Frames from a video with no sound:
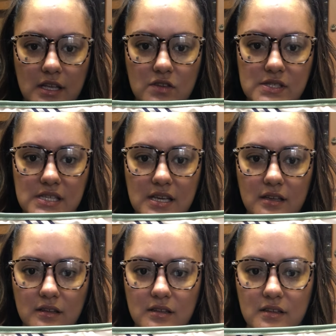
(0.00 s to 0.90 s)
Can you
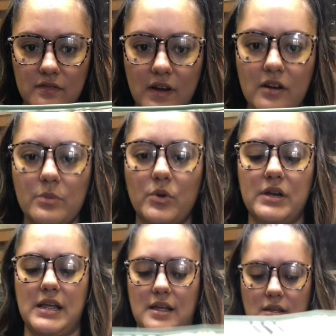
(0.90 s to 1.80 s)
see? very
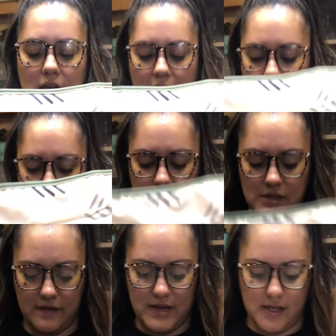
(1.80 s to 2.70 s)
pretty. I
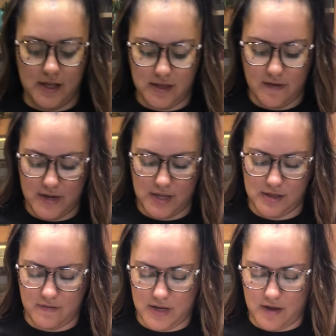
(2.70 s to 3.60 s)
am loving, loving,
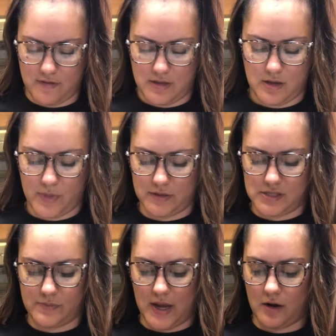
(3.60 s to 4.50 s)
loving everything about
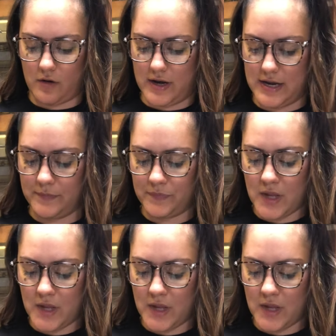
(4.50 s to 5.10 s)
this bag already.